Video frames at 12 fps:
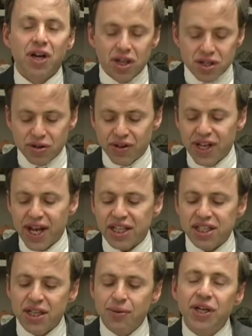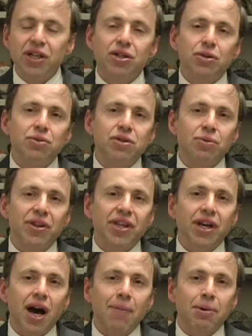So the next thing we can do is with the
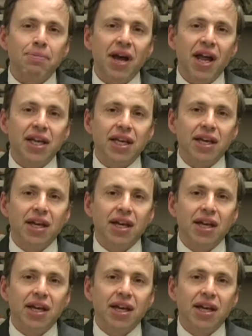copper penny.